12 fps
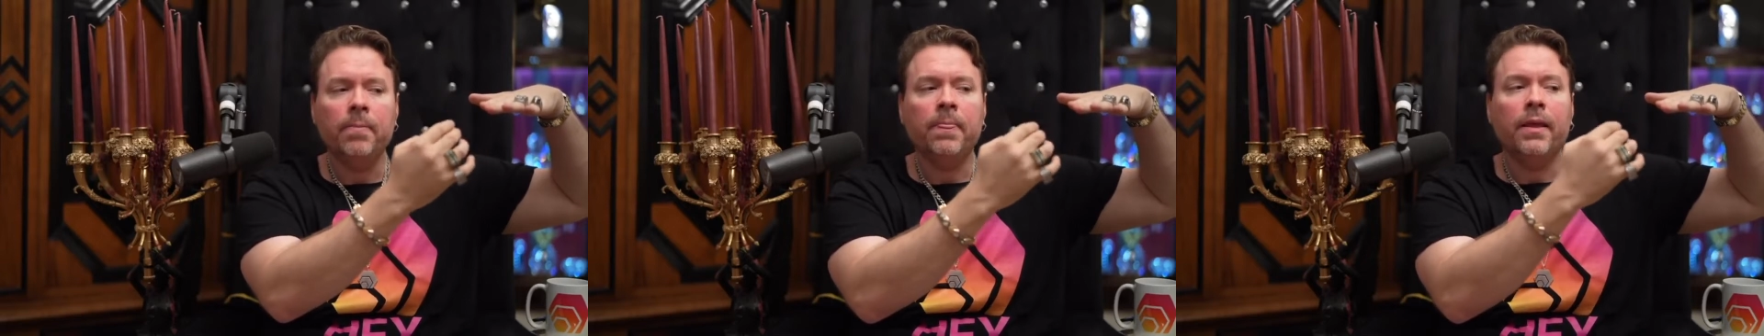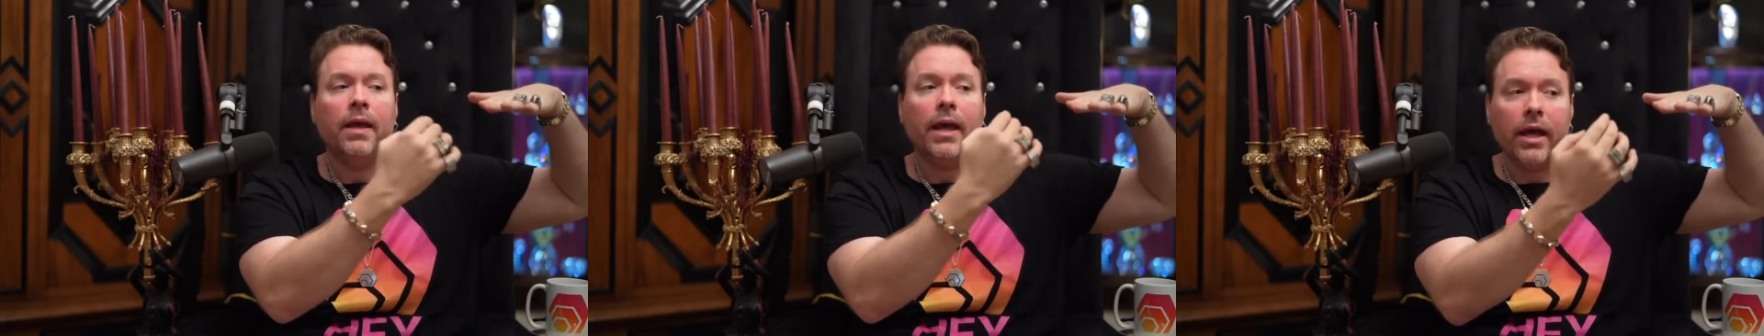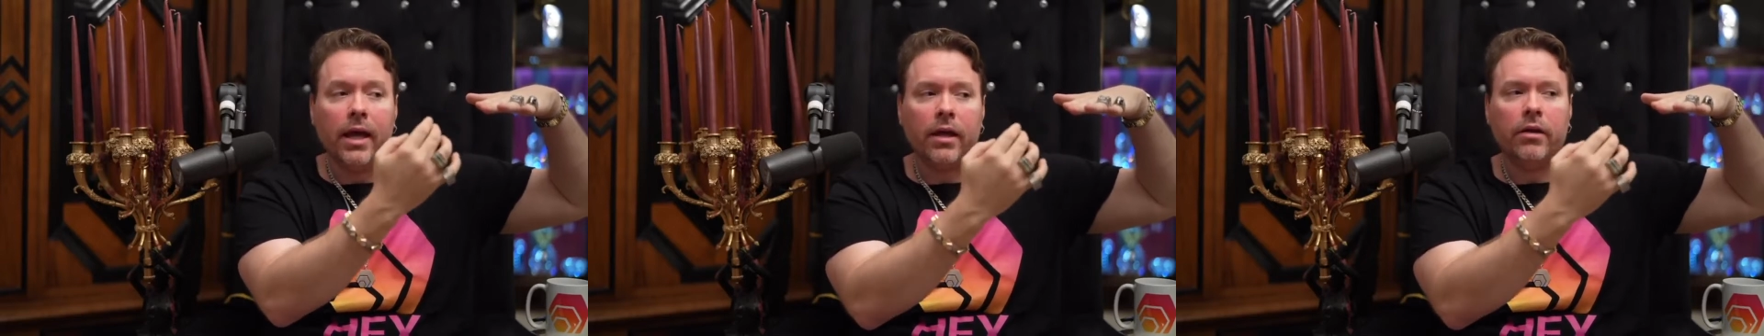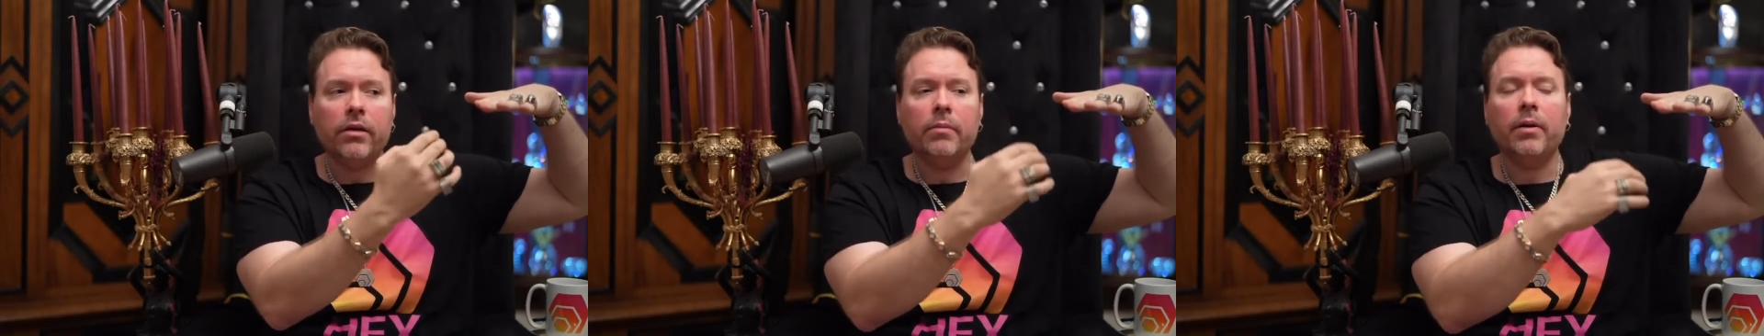
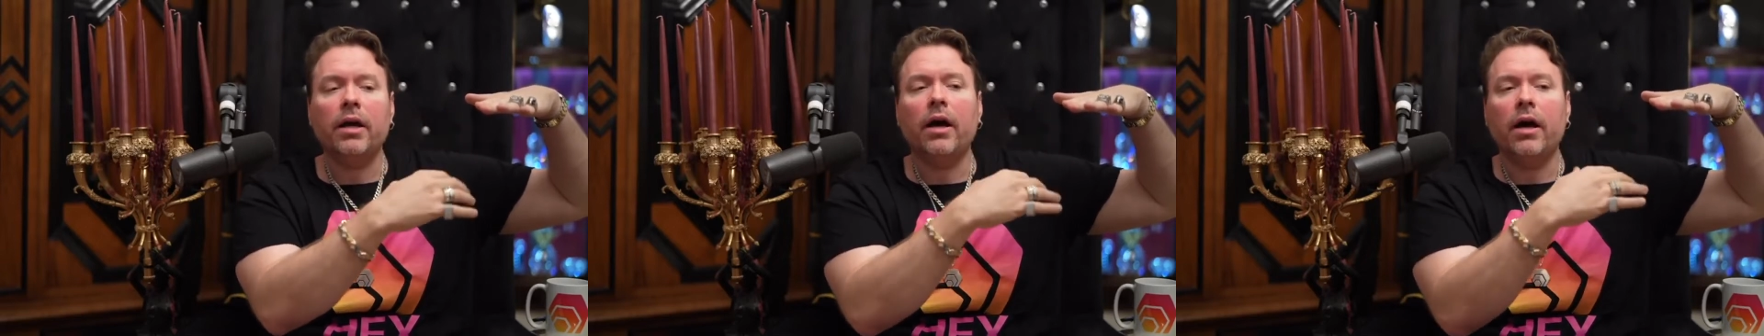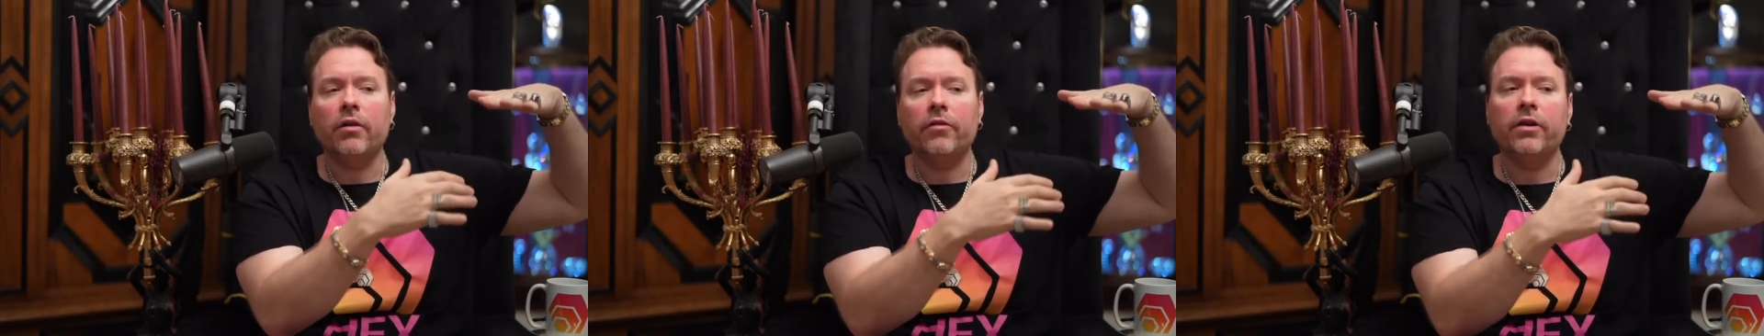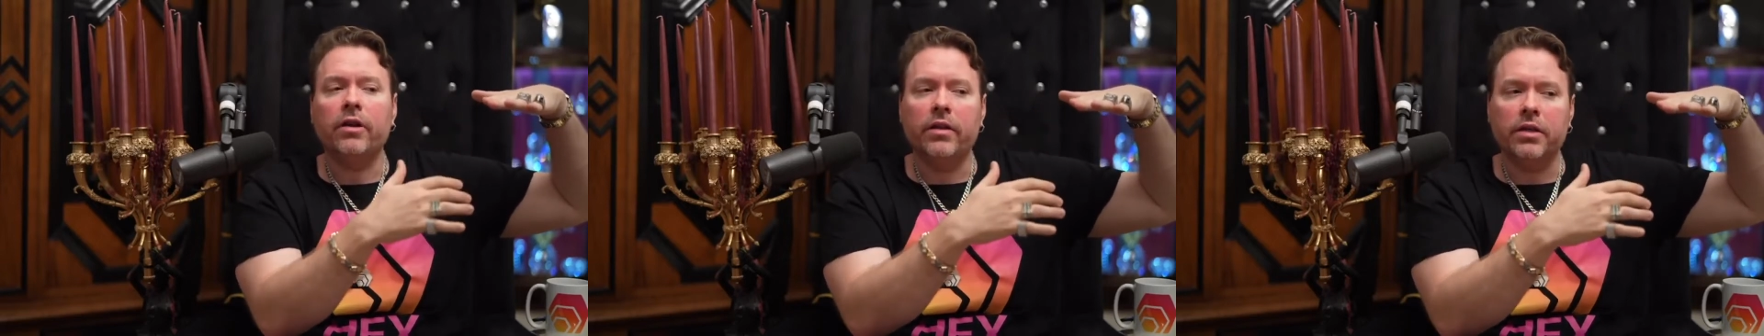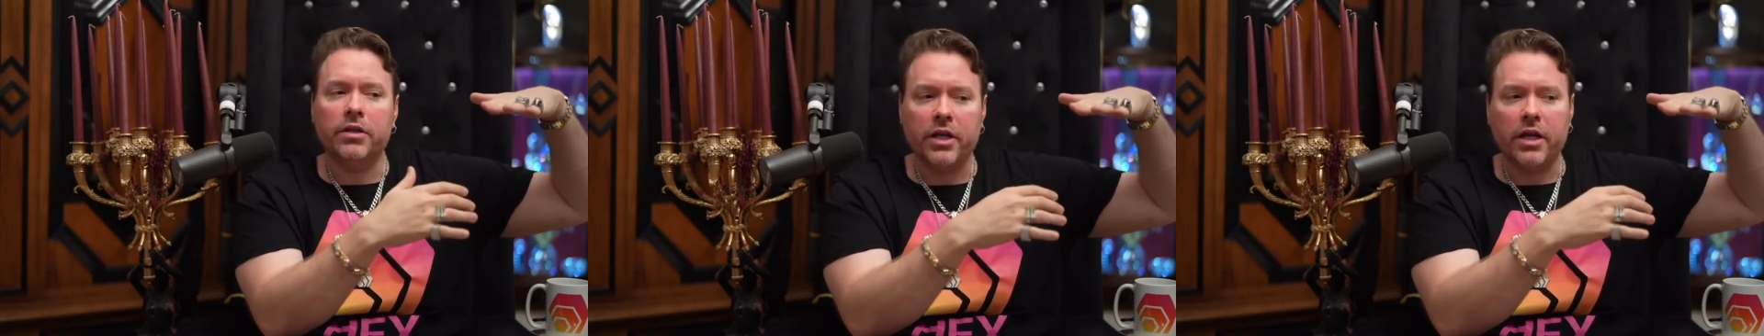And they pay a higher fee to the
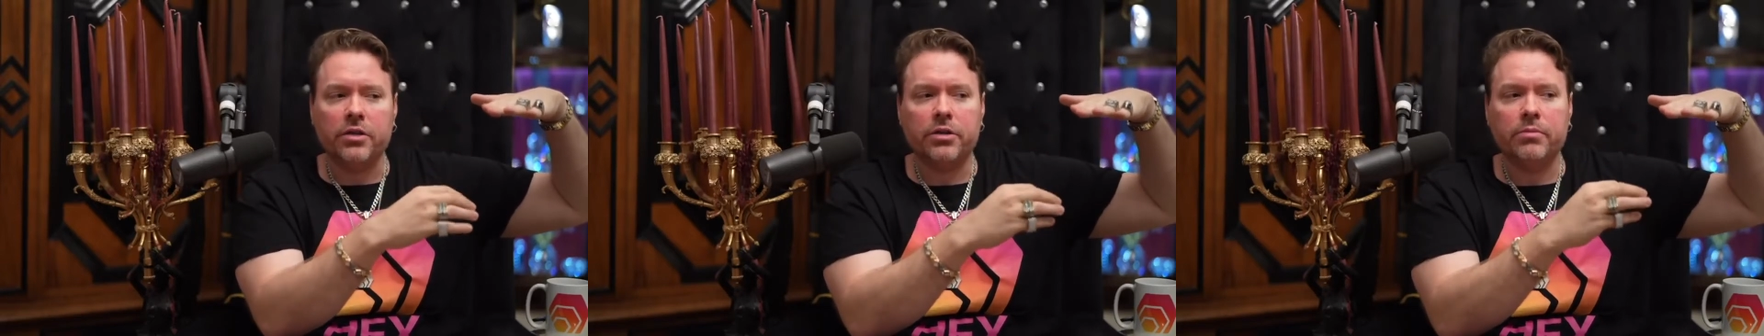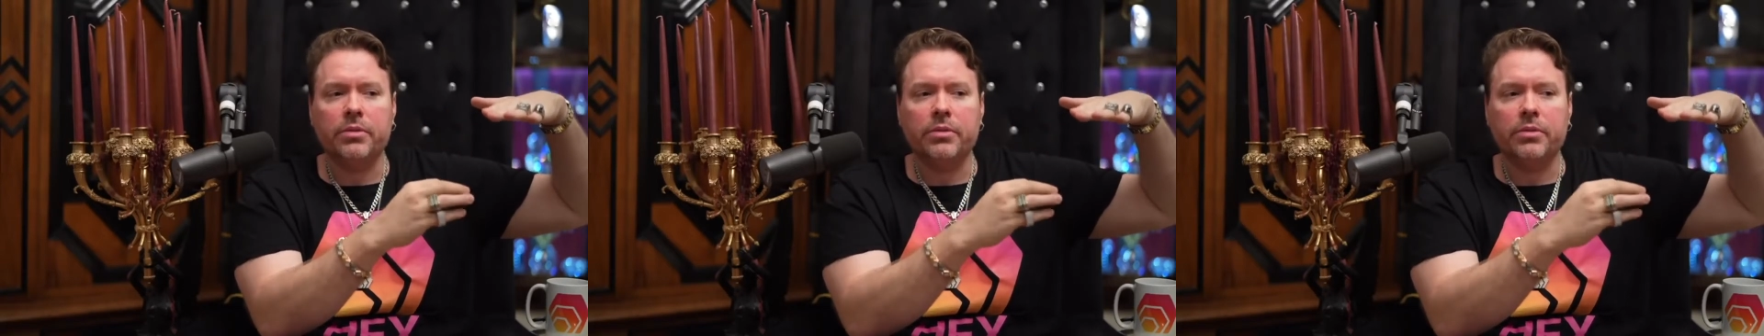exchange